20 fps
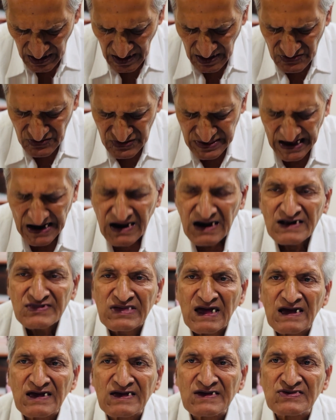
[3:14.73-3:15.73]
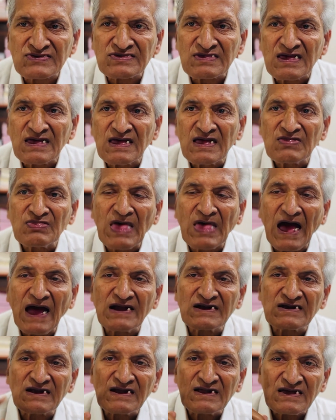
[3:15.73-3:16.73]
Second thing is
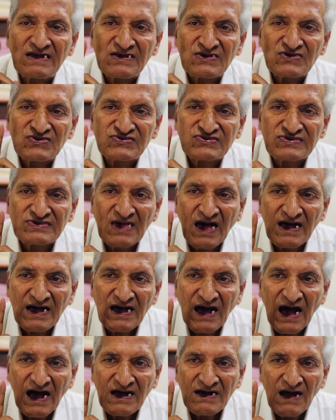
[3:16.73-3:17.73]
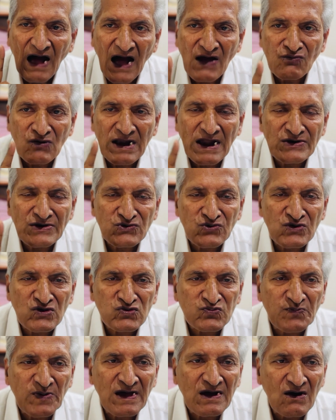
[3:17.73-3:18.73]
that I would like to
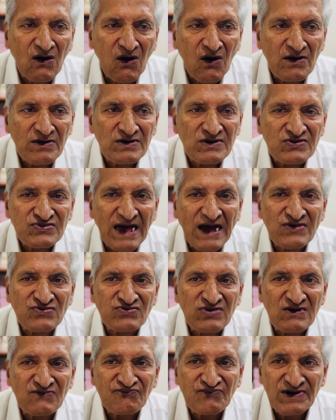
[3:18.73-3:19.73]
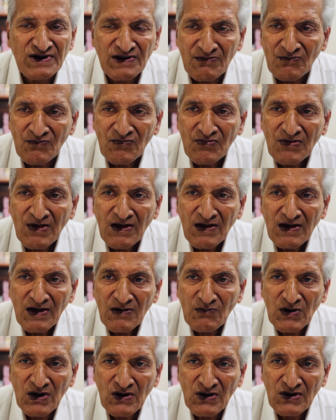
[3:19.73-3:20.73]
speak on science and freedom
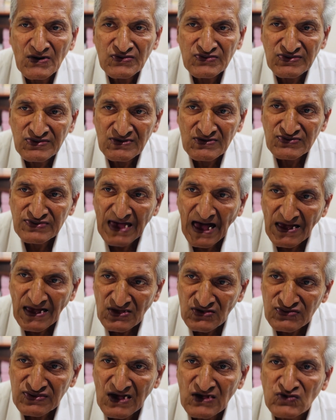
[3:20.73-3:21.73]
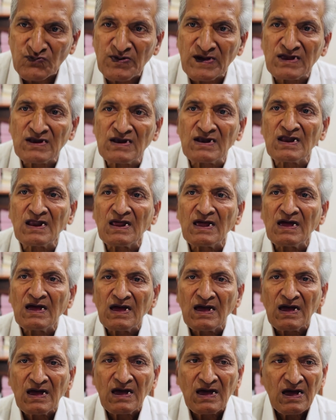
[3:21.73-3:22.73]
because science has been
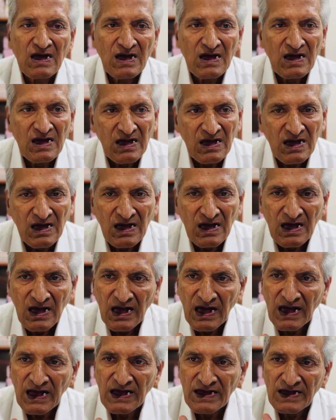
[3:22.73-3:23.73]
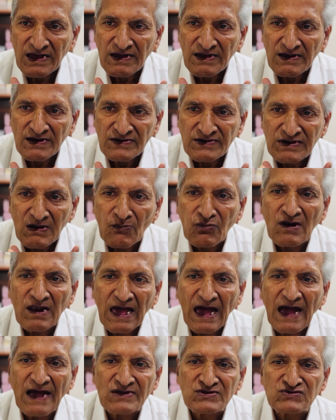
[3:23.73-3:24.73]
a
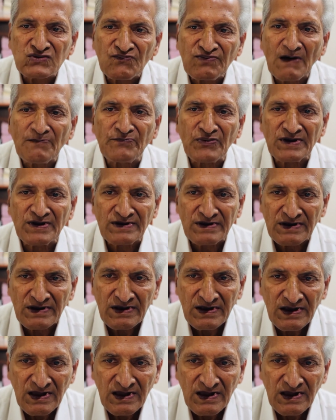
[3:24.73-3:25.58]
double-edged weapon.